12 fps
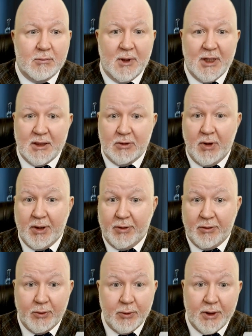has run
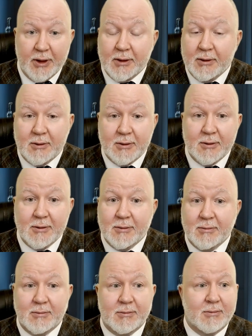through and
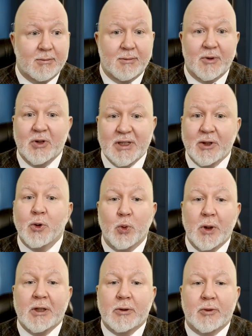uh, there is no
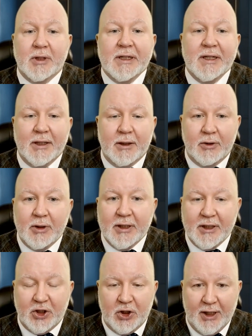way to re
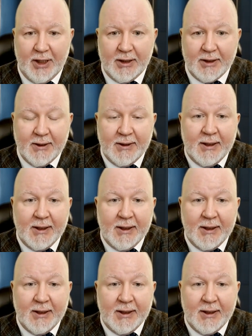reinitiate.